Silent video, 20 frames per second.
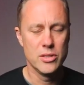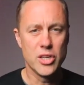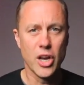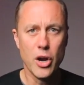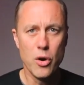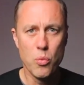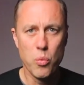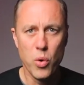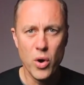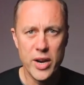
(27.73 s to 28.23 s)

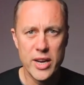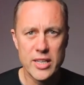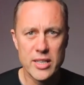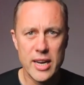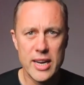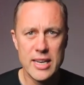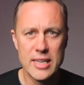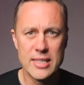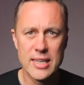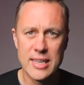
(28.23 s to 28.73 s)
So what it
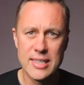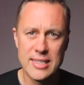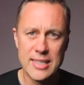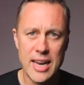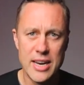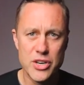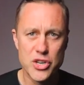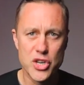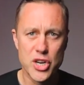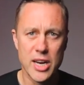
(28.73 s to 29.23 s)
is
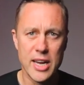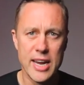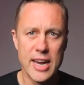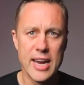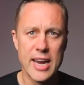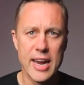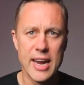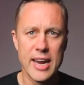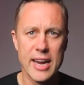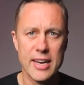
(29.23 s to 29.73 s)

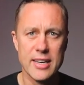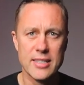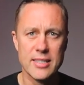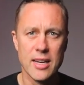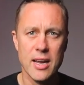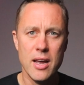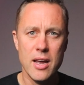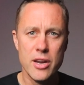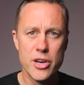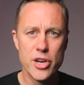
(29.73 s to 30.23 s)
essentially is